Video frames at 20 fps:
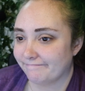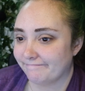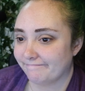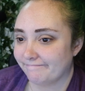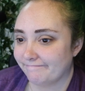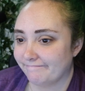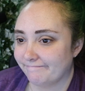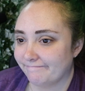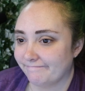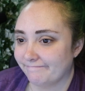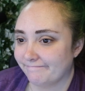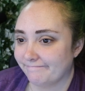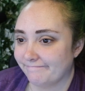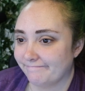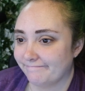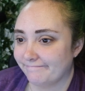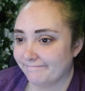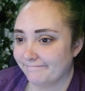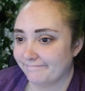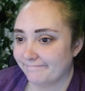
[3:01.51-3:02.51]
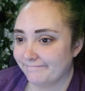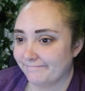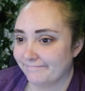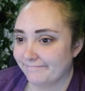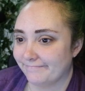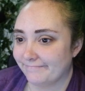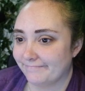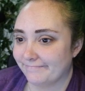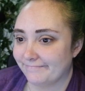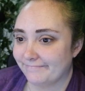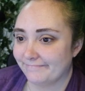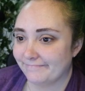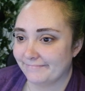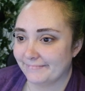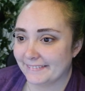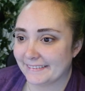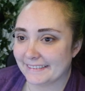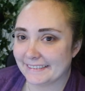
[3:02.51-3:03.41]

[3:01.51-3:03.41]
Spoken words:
Nobody speaks.